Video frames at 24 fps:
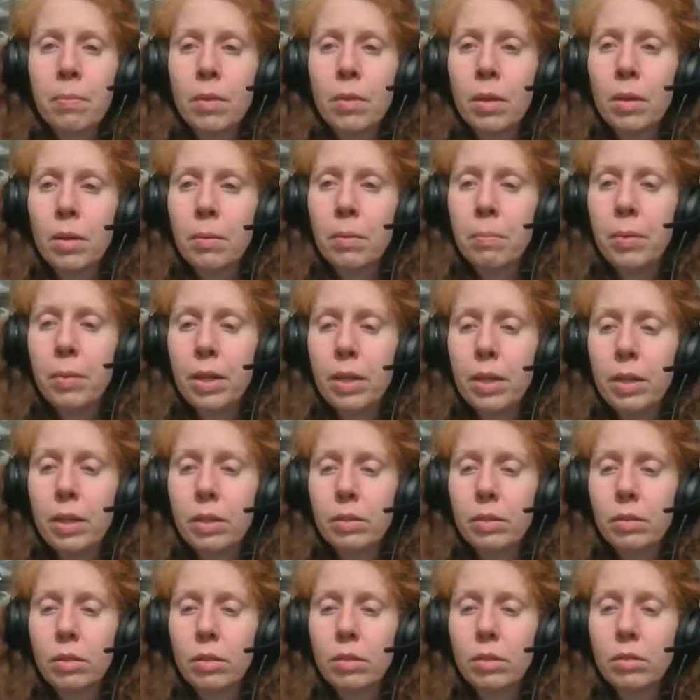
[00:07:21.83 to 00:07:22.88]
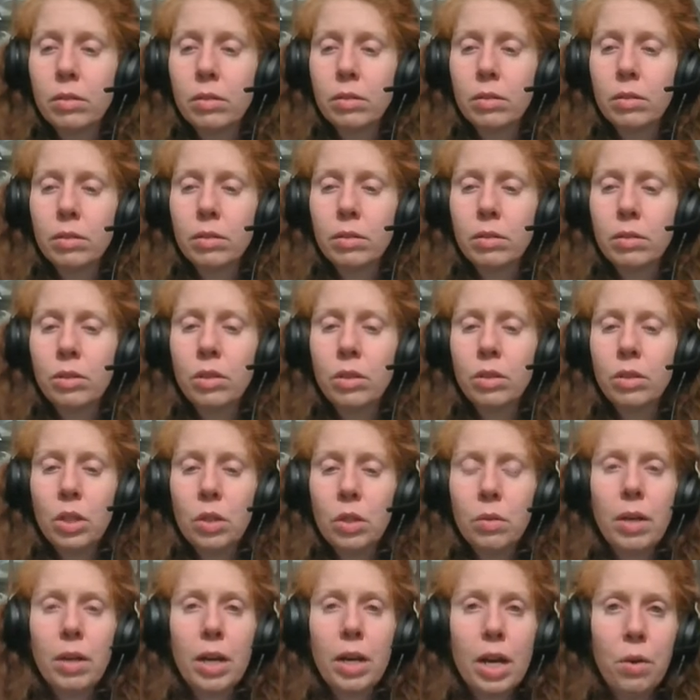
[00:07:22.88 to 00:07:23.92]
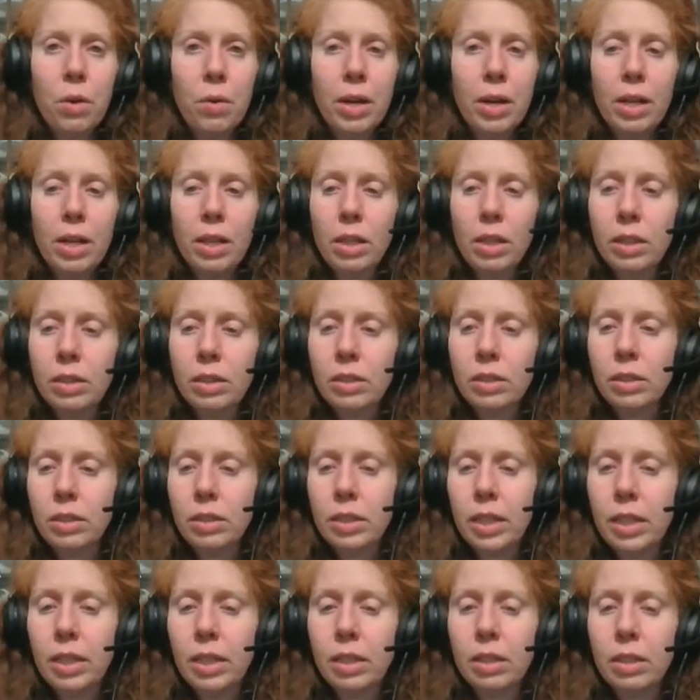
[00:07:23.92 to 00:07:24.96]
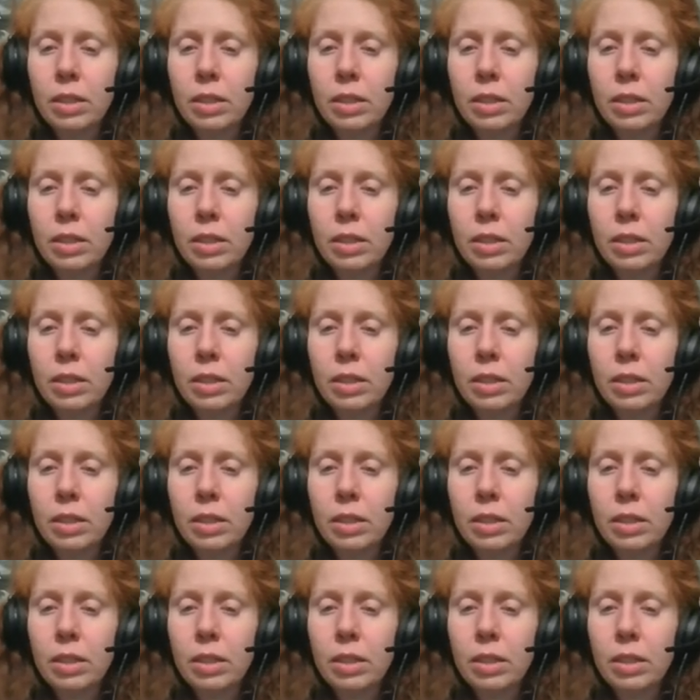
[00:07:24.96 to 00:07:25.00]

but you know how I like to take